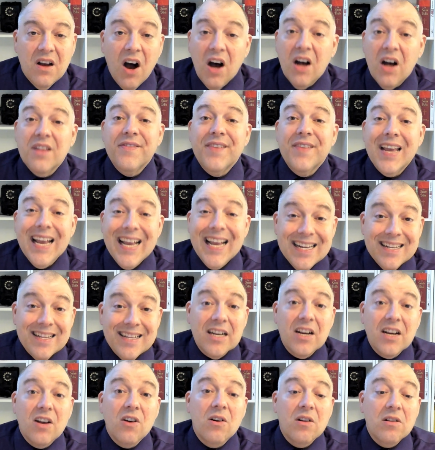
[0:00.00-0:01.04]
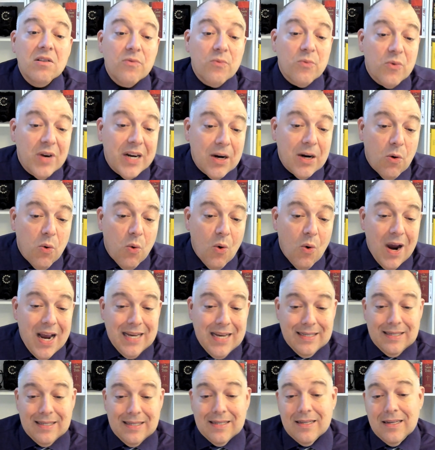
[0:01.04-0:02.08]
unethical
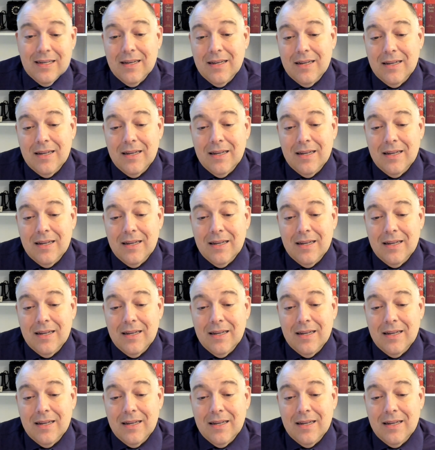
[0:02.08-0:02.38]
requests,